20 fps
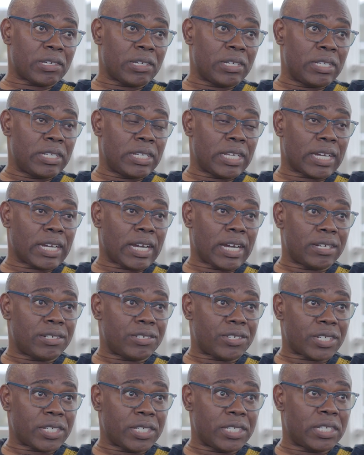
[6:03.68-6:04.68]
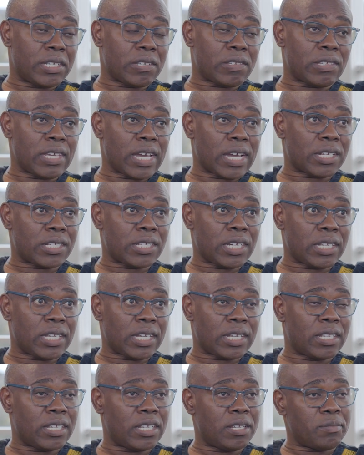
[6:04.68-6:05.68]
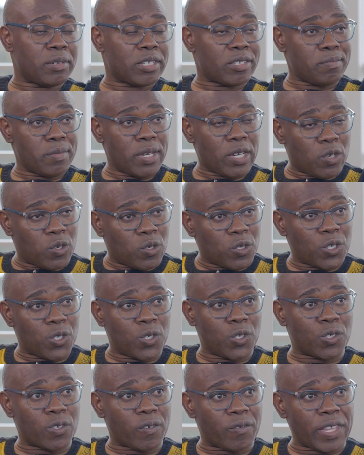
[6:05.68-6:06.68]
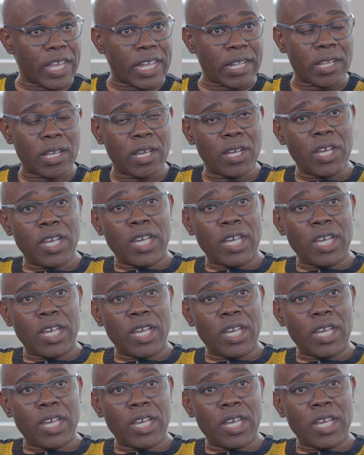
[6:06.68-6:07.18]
in the country, in the sector, that they must make good use of that.